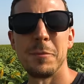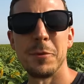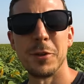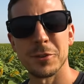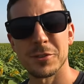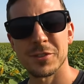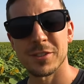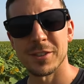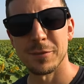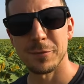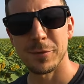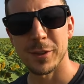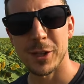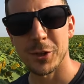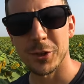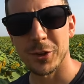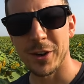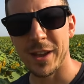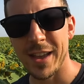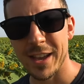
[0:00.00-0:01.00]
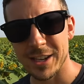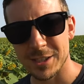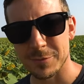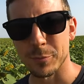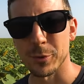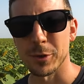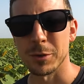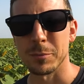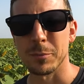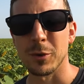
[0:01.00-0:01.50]
I'm no sunflower
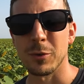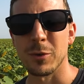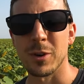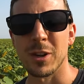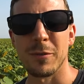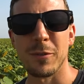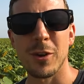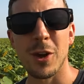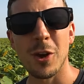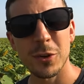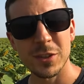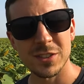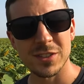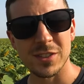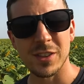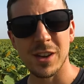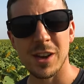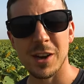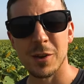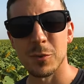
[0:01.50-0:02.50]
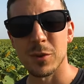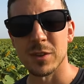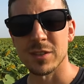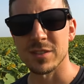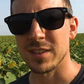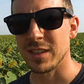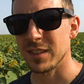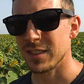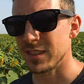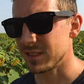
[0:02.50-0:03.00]
expert, but what I've always thought was
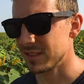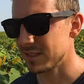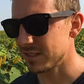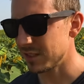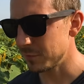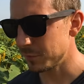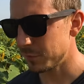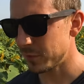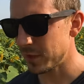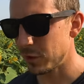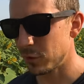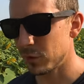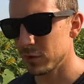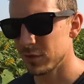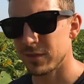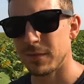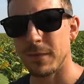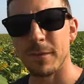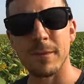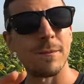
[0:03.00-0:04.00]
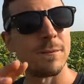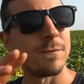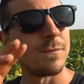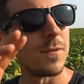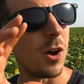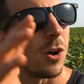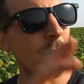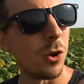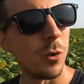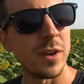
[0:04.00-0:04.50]
that the sunflowers
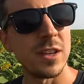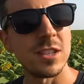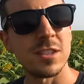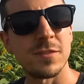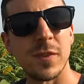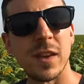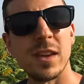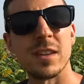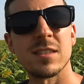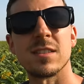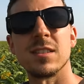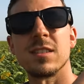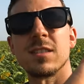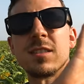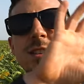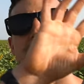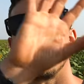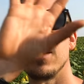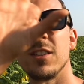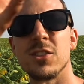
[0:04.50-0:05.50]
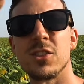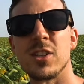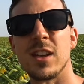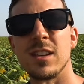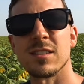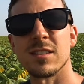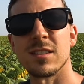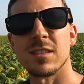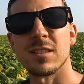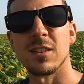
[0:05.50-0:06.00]
always face the sun and
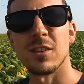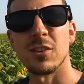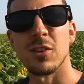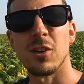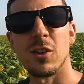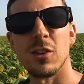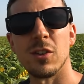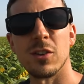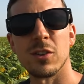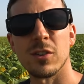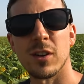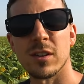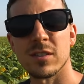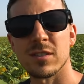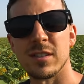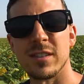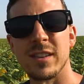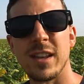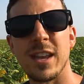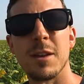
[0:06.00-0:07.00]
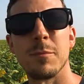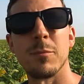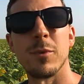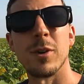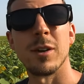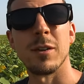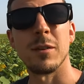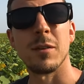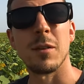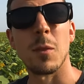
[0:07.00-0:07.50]
chase the sun all across the day,
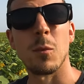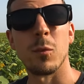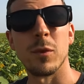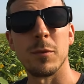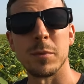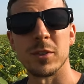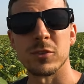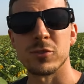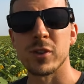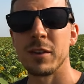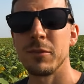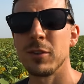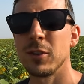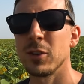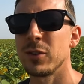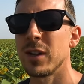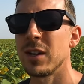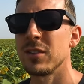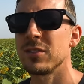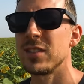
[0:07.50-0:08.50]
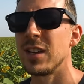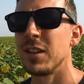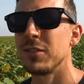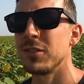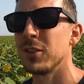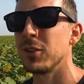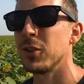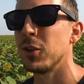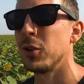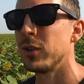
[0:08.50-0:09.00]
but we've been driving around South
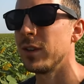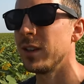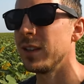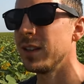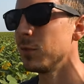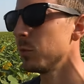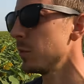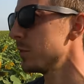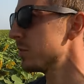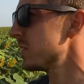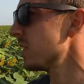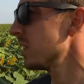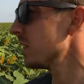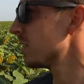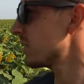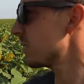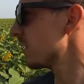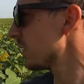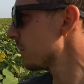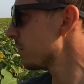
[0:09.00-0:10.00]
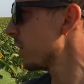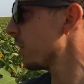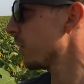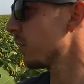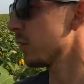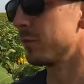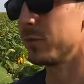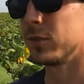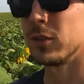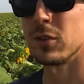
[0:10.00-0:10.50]
Dakota and we've seen
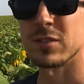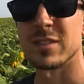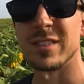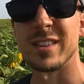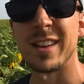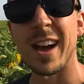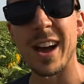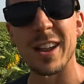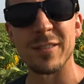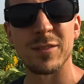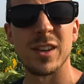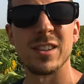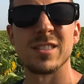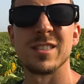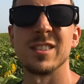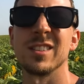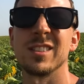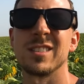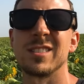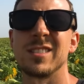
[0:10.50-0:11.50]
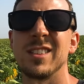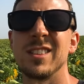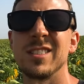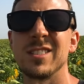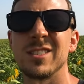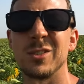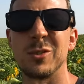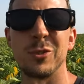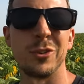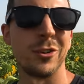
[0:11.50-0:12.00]
sunflower fields not facing the
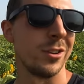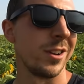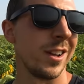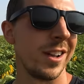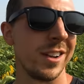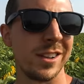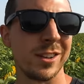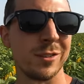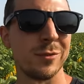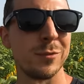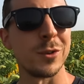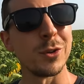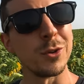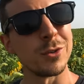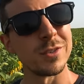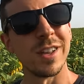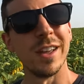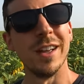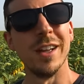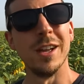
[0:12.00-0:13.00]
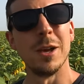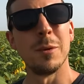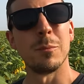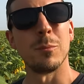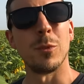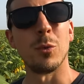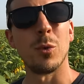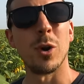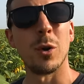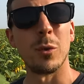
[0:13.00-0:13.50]
sun, so we were kind of confused.
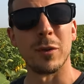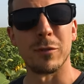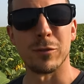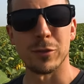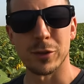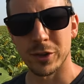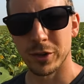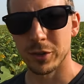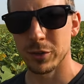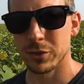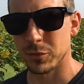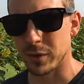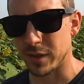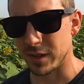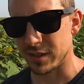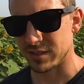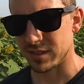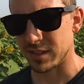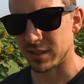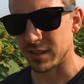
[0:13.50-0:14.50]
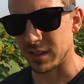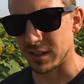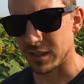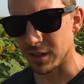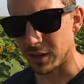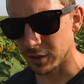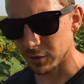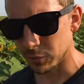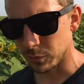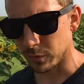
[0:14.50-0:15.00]
But what we've learned was that the
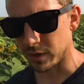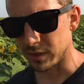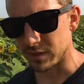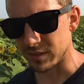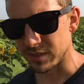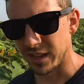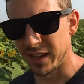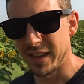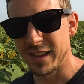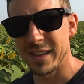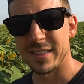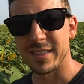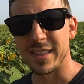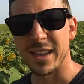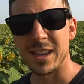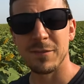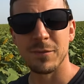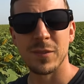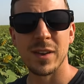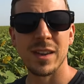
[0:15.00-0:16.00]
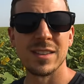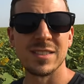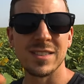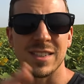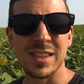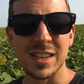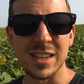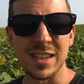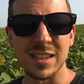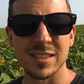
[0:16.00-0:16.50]
young ones, they
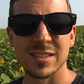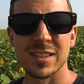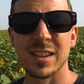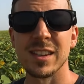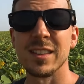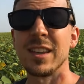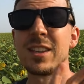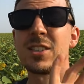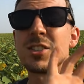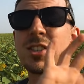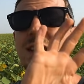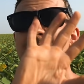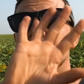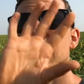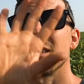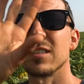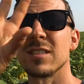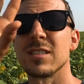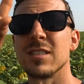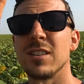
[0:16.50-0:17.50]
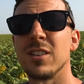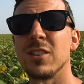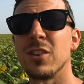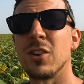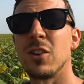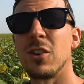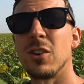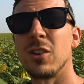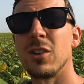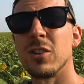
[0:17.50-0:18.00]
face east and they chase the sun
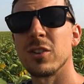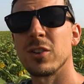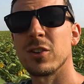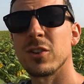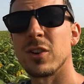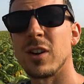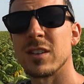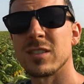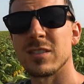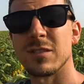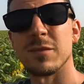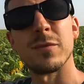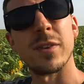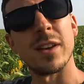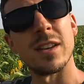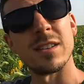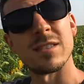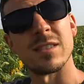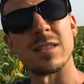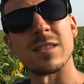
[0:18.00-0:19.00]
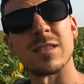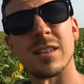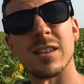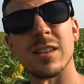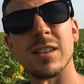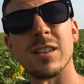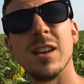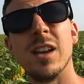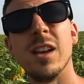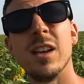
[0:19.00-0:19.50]
all across and face the
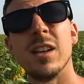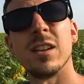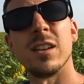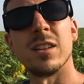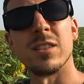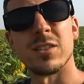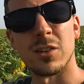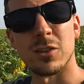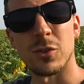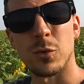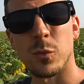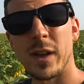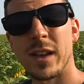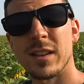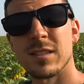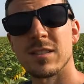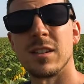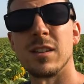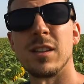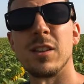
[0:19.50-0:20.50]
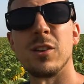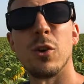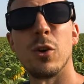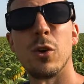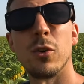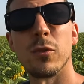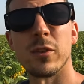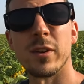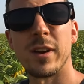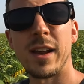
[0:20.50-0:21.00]
sun until the west, and then
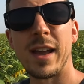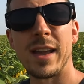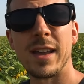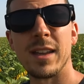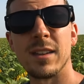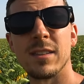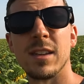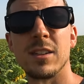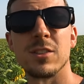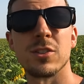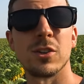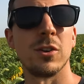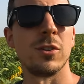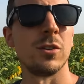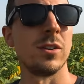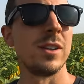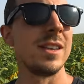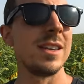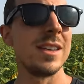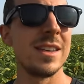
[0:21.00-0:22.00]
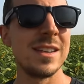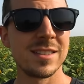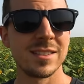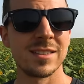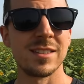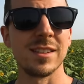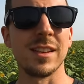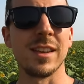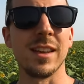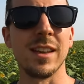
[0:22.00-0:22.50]
overnight they turn
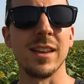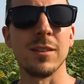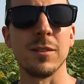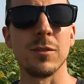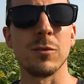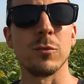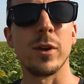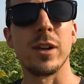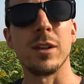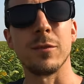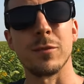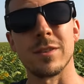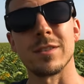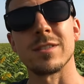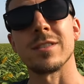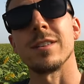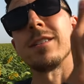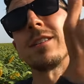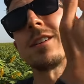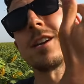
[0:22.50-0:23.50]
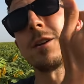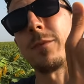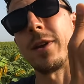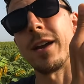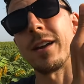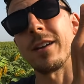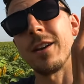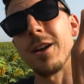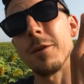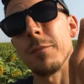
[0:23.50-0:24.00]
east again, ready for the sun to come
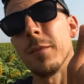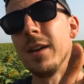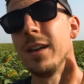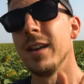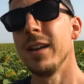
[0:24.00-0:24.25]
back up.